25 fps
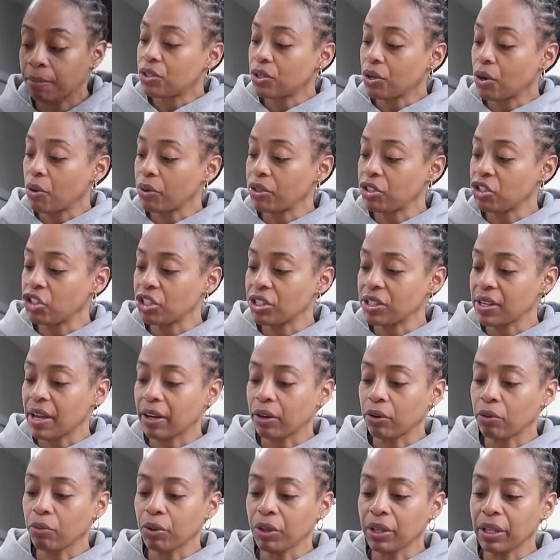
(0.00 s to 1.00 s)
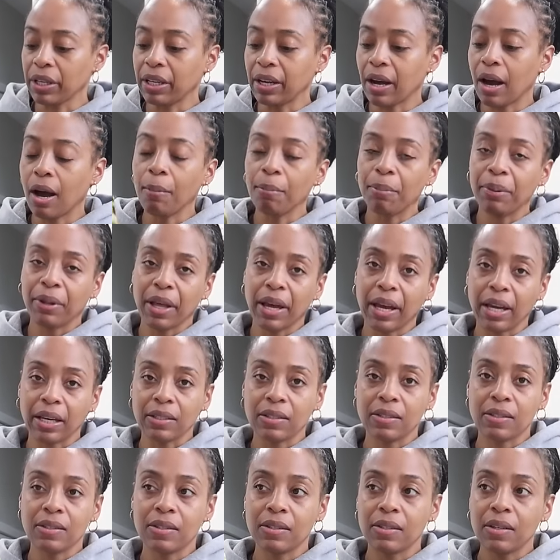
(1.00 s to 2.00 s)
So it's just like a really
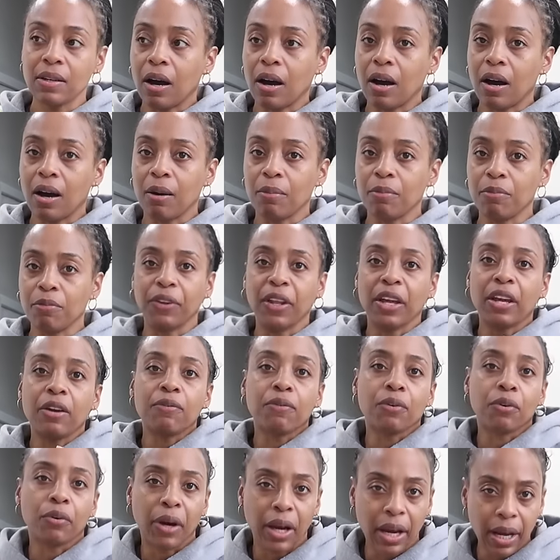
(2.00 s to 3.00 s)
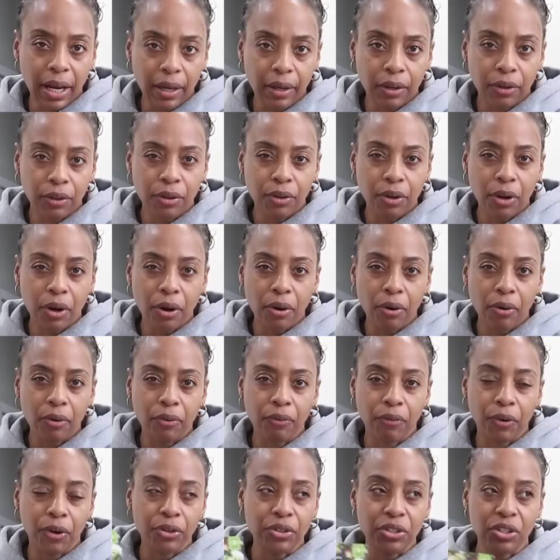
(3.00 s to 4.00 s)
complex um, flavoring, you
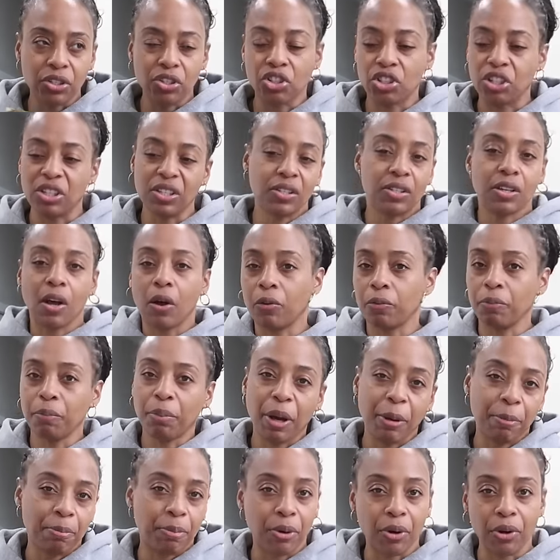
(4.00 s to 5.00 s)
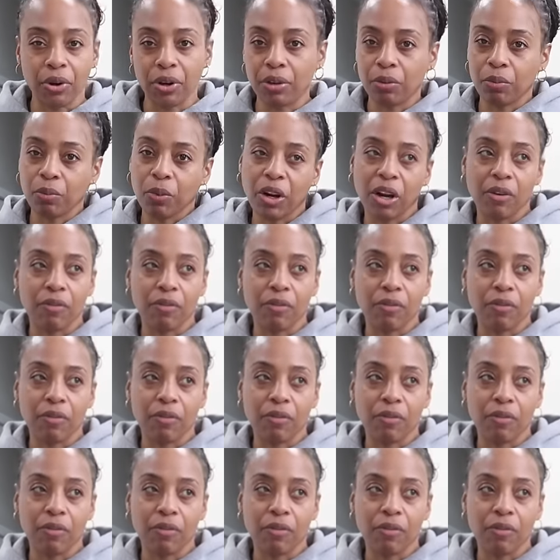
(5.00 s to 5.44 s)
know, versus just salt and pepper and whatever.